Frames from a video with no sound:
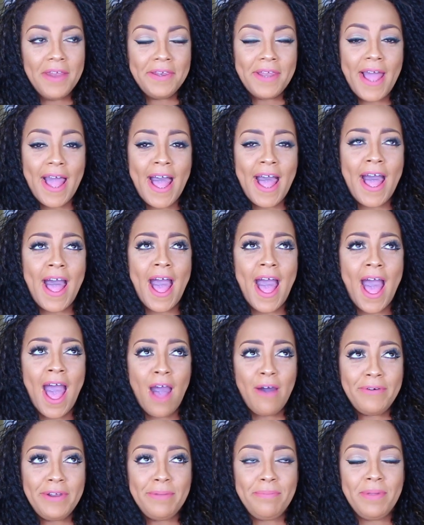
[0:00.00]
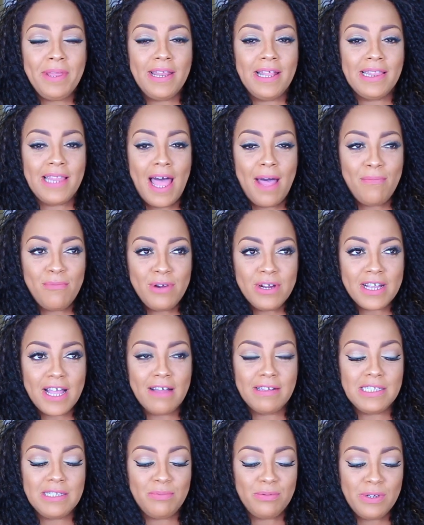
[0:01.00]
Now I would have been a lot more
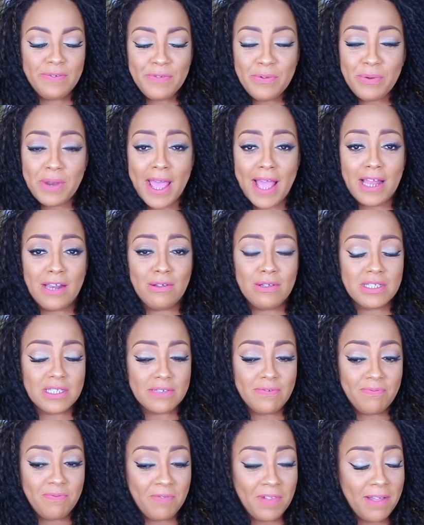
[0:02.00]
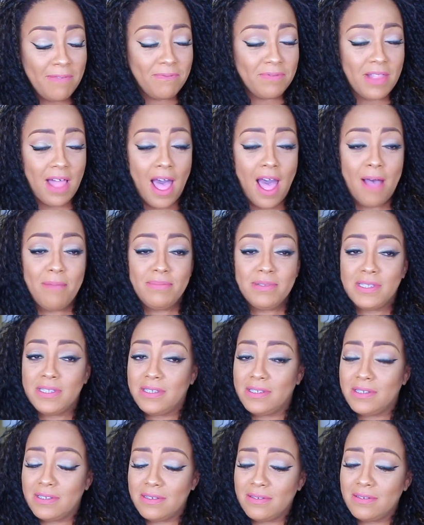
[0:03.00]
comfortable if you would have had on some flip
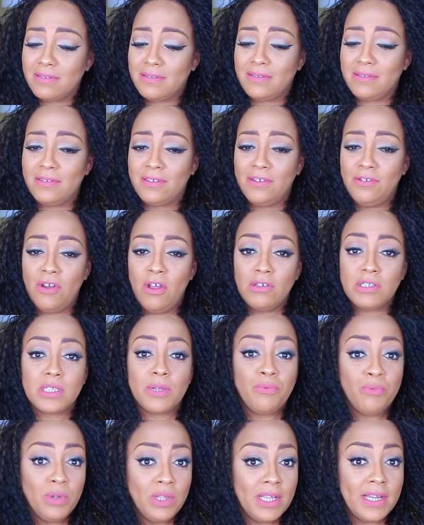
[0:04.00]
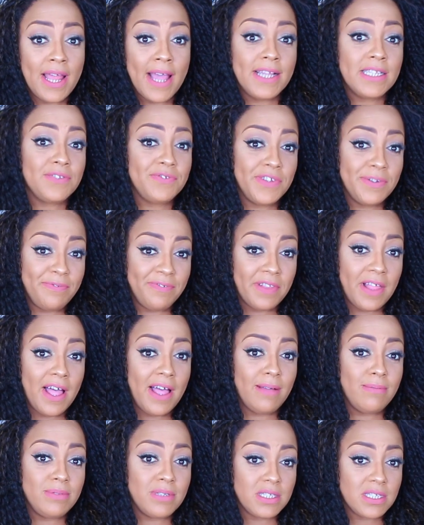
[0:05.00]
flops. You know, some really nice flip
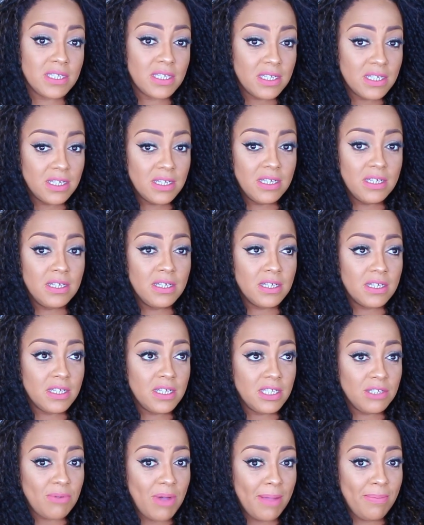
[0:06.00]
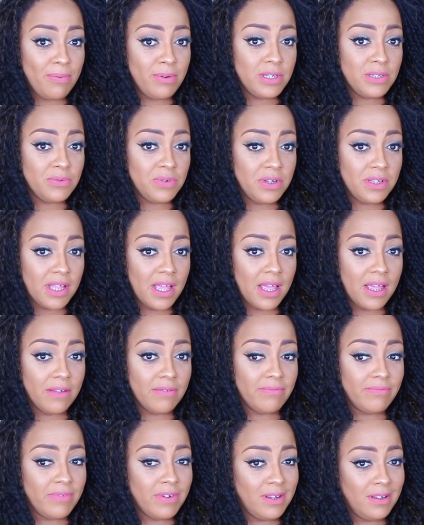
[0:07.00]
flops. Because white boys wear
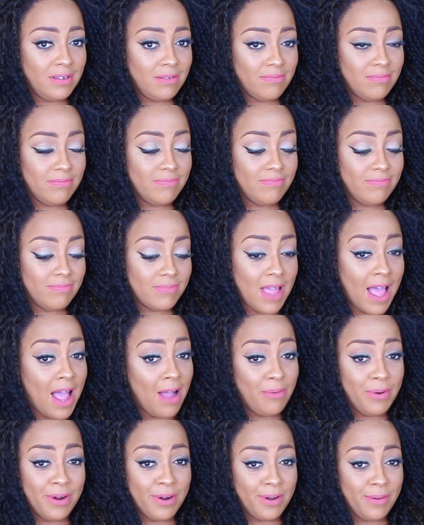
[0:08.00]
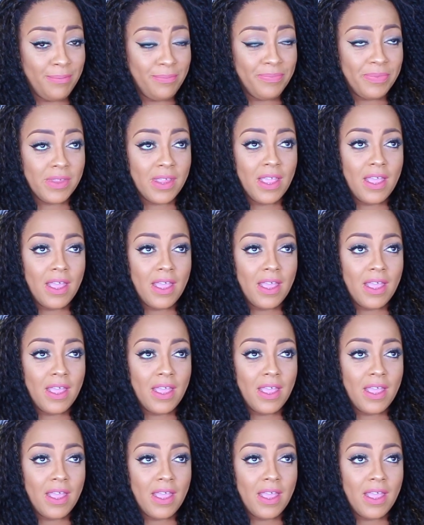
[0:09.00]
that, right? I wear them.